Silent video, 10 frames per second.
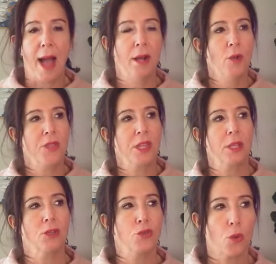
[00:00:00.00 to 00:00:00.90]
I don't think
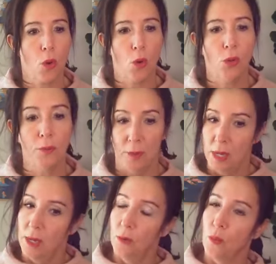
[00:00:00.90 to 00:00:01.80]
control,
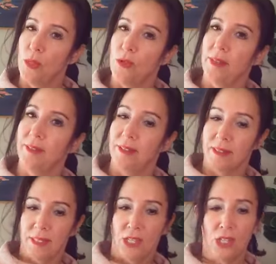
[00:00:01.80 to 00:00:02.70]
whether that's in
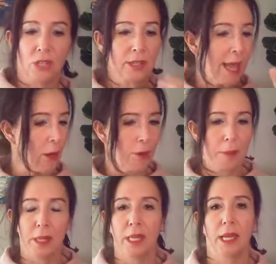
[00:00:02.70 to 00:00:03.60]
decisions,
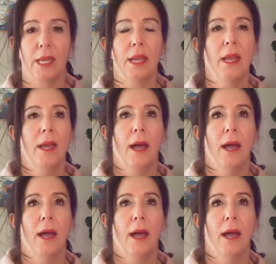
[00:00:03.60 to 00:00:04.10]
accountability,